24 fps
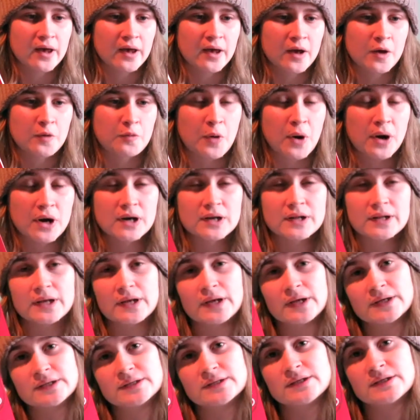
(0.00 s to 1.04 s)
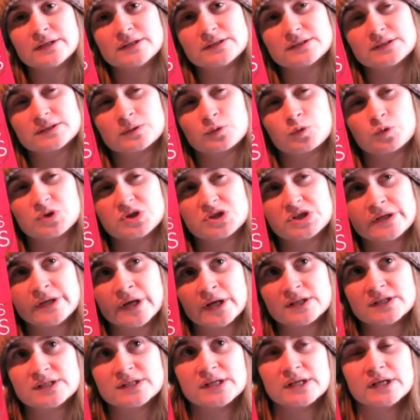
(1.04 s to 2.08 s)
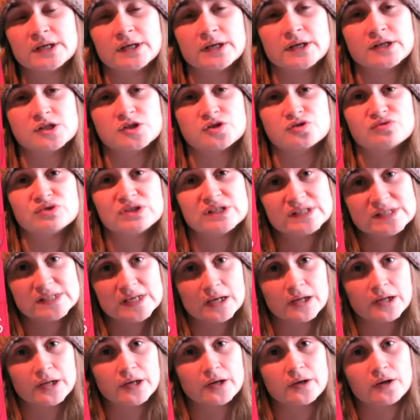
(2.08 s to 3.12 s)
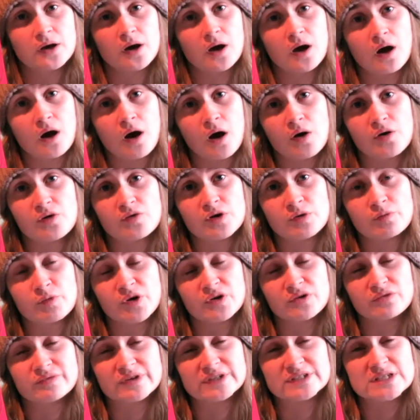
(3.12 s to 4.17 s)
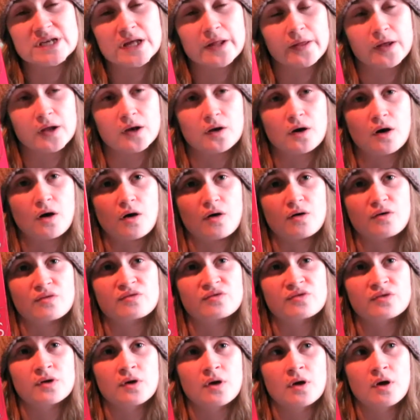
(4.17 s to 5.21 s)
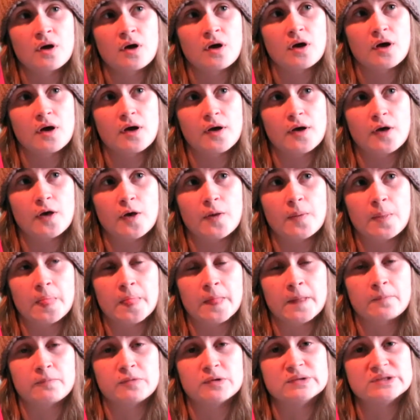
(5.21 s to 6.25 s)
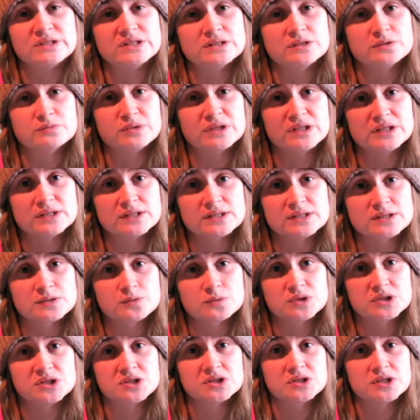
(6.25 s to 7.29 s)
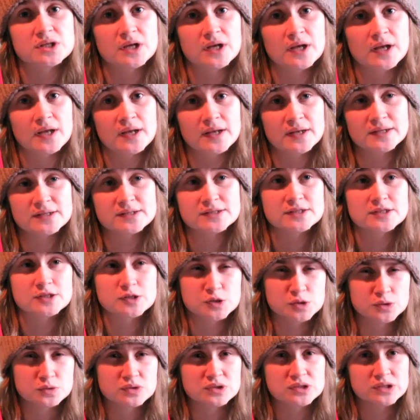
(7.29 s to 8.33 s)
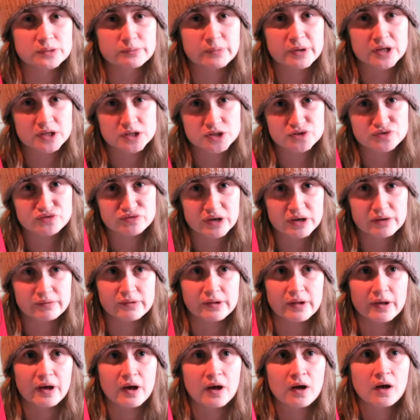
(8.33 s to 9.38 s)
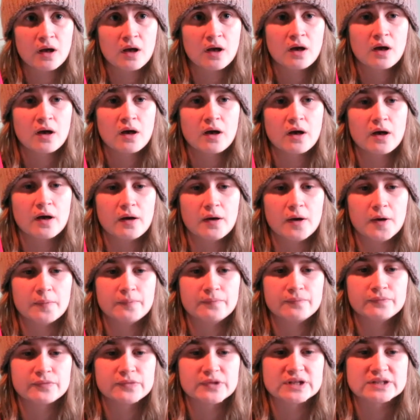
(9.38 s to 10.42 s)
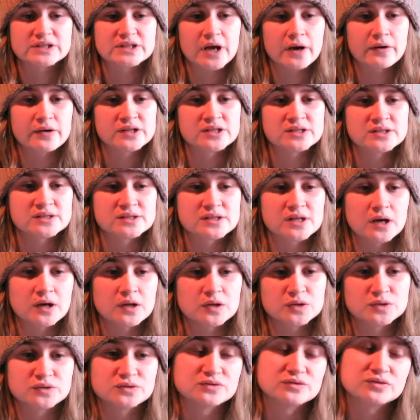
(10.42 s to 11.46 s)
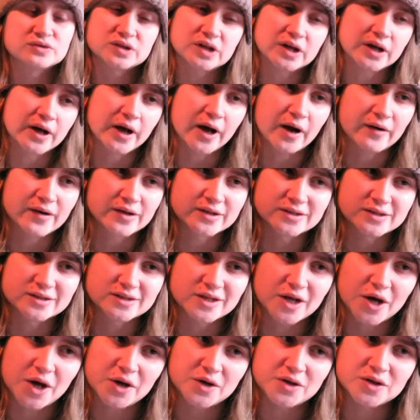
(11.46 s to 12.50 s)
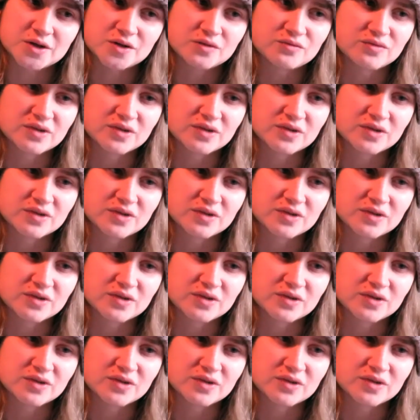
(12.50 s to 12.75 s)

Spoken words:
apparently, which you can see, it's a retelling, or a modern retelling of Beauty and the Beast, which it's loosely based around that. There's characters that I loved and characters that I didn't